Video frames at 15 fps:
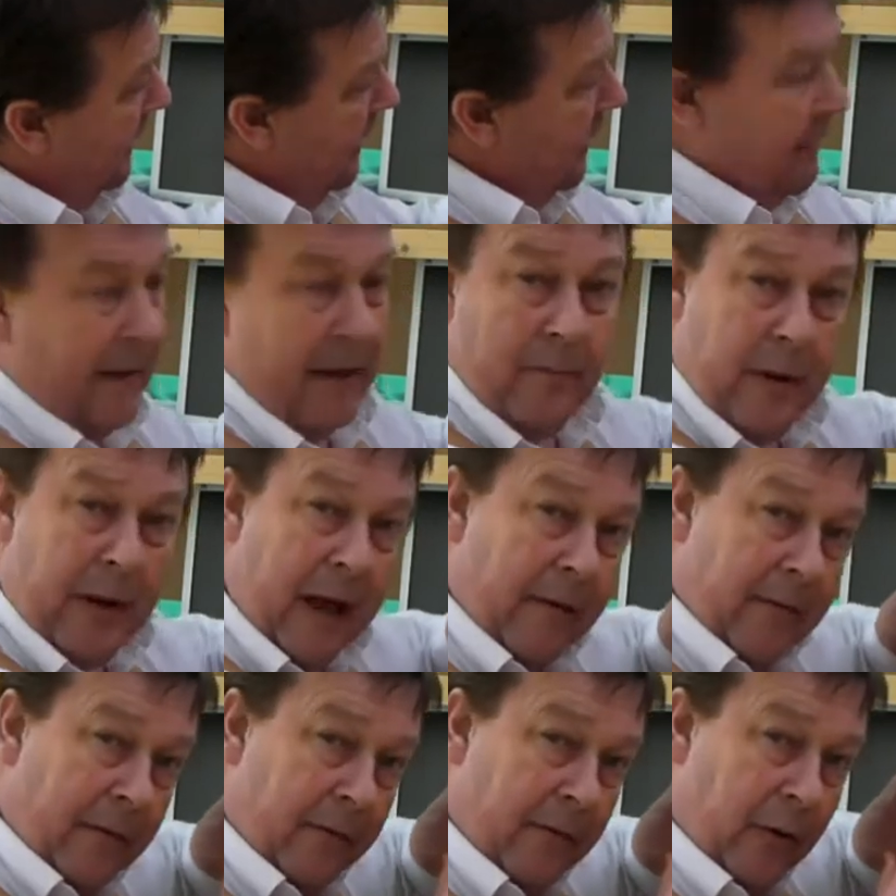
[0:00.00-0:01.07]
and then we have
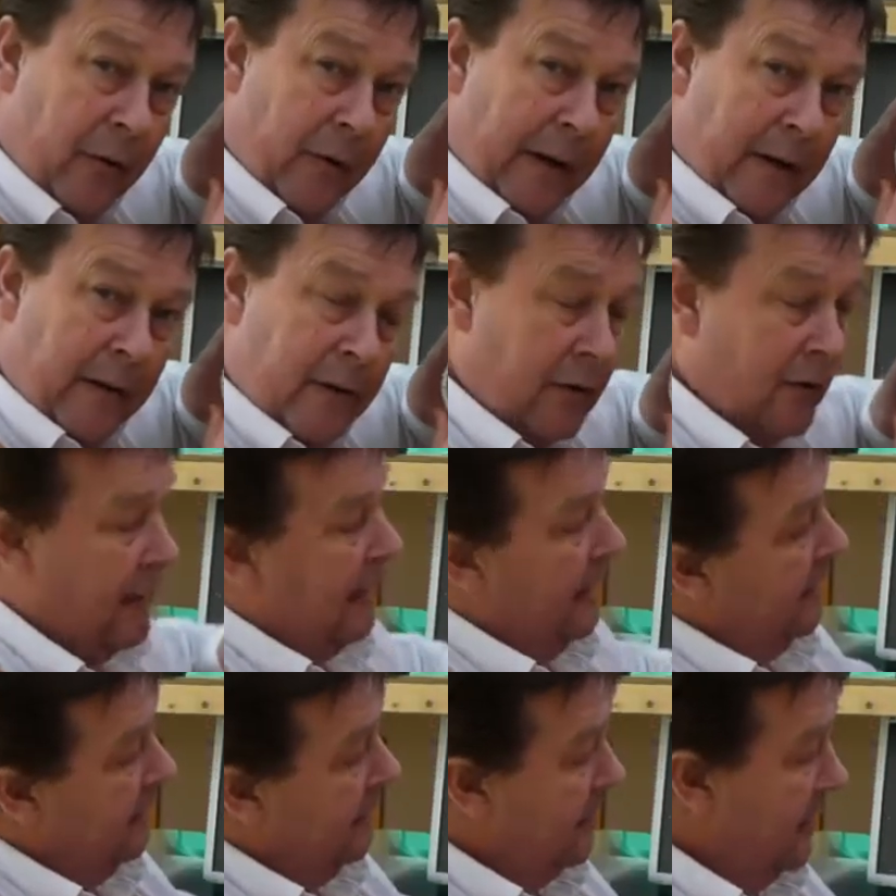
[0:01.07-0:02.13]
a viewing screen
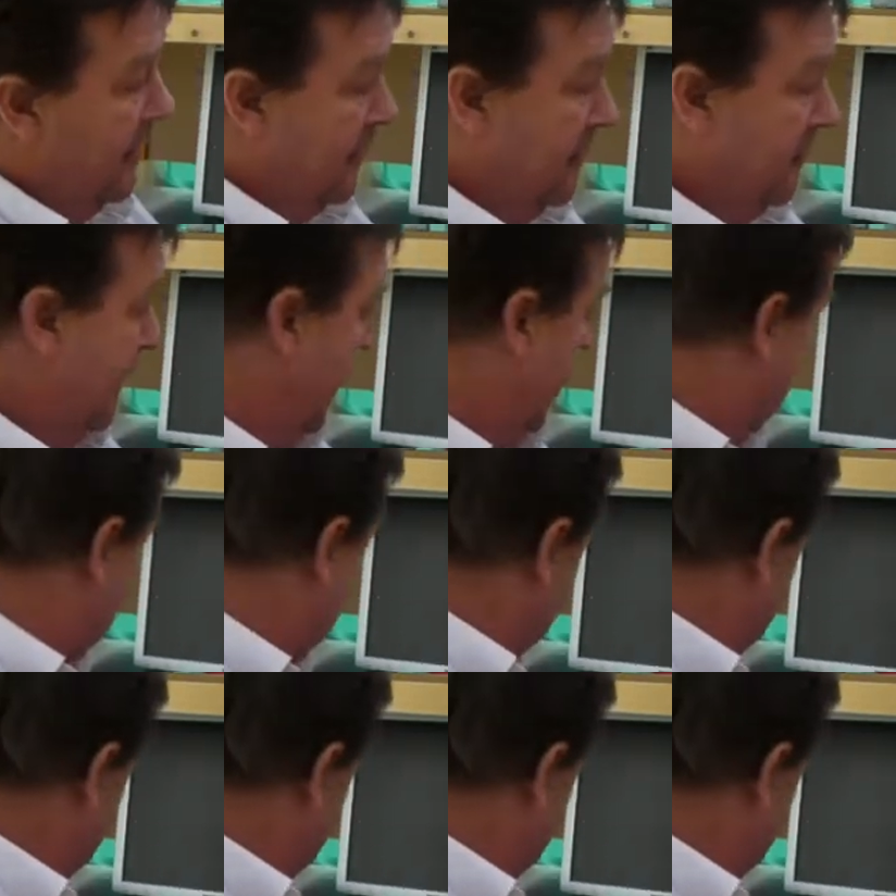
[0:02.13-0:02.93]
tucked away down